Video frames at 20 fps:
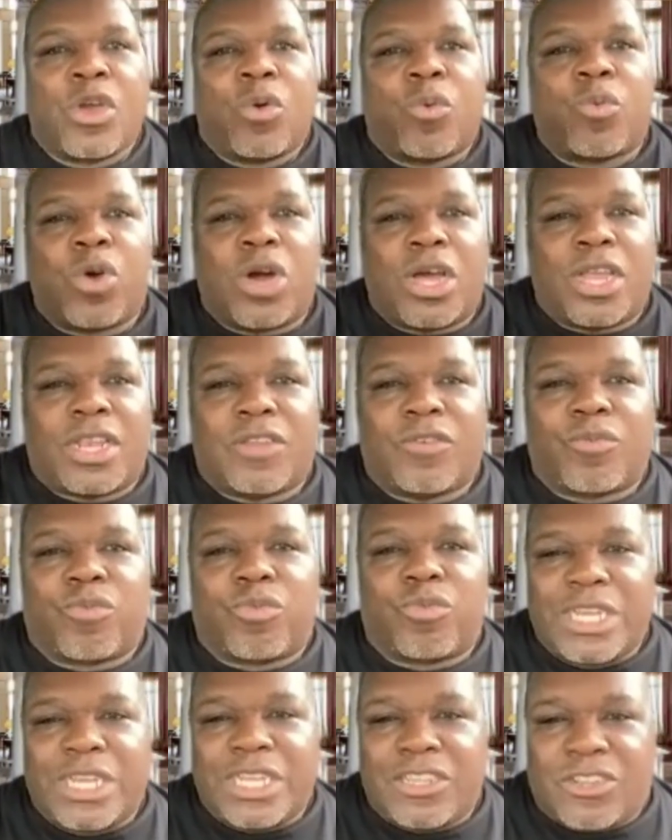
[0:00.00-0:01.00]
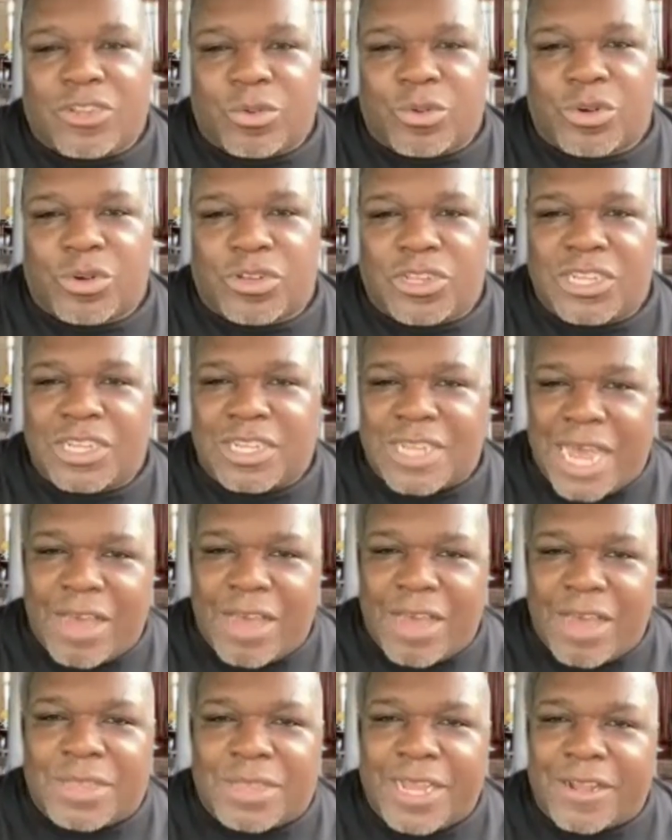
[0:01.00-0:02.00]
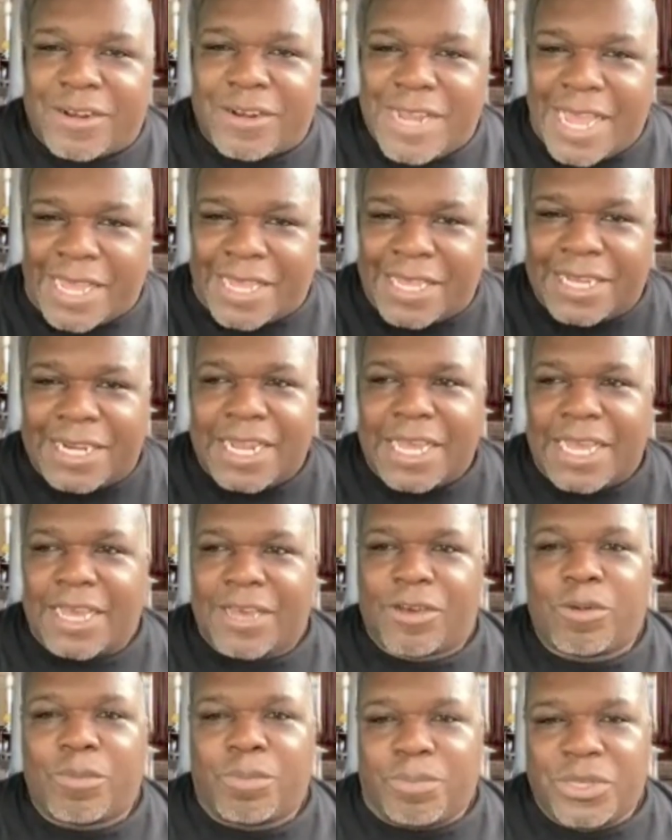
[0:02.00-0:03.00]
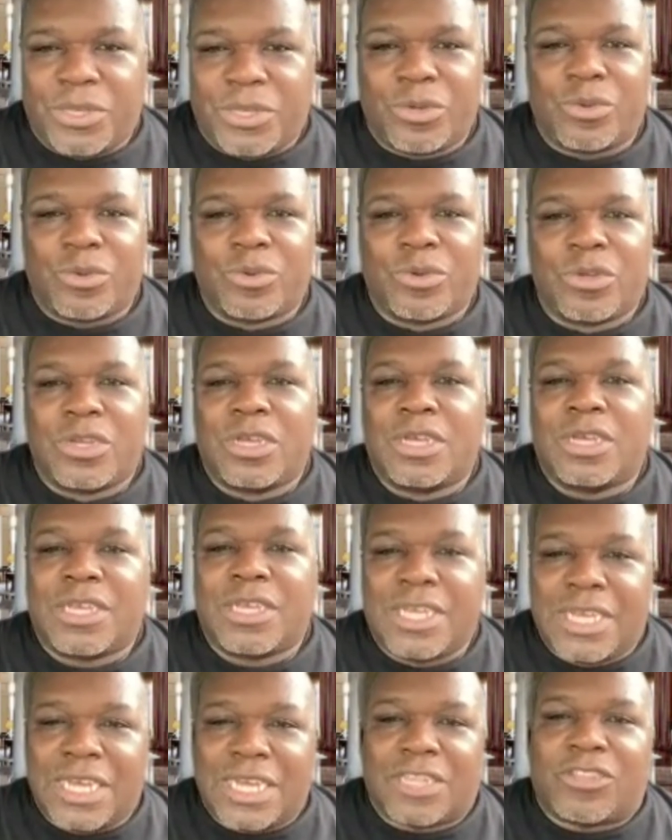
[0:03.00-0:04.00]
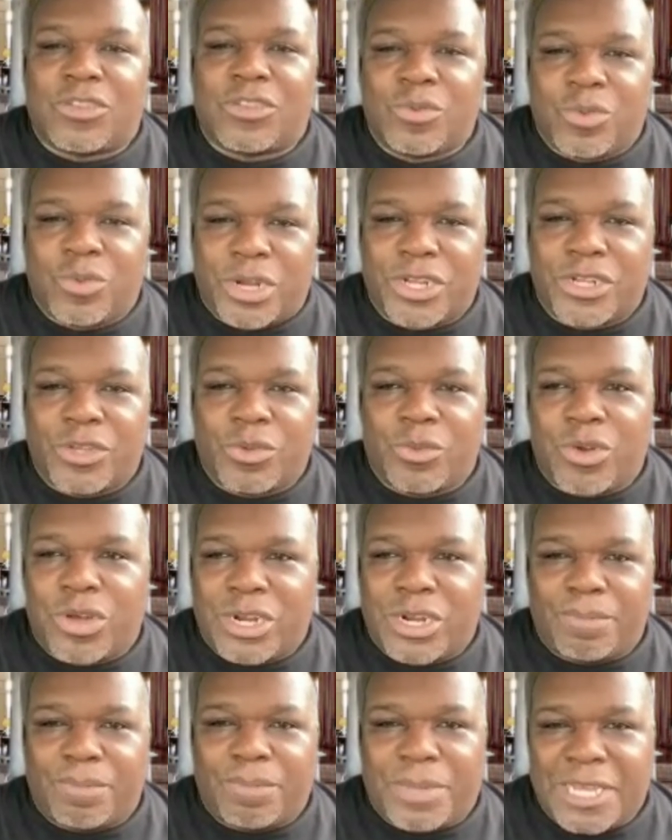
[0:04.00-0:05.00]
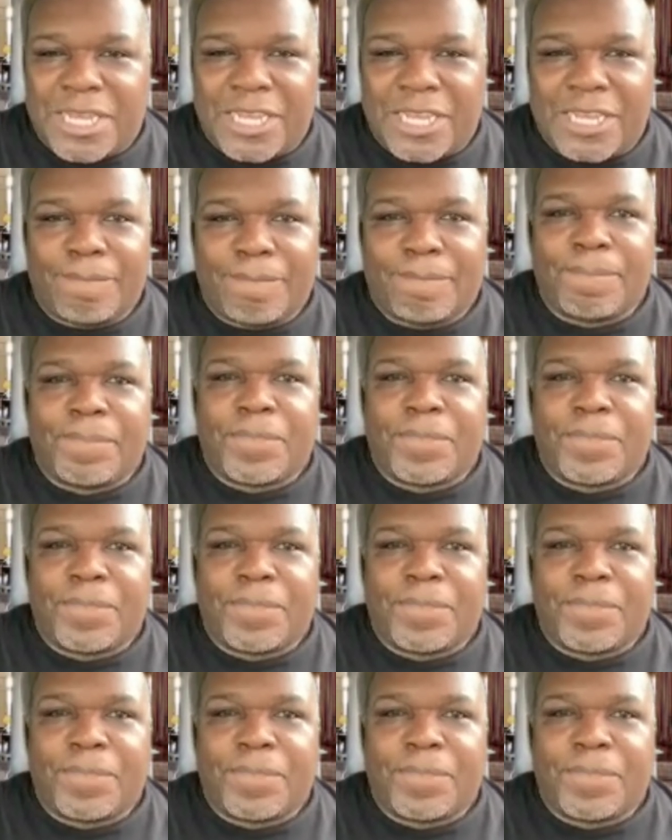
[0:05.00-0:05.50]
what resources out there that can help you get to where you want to be?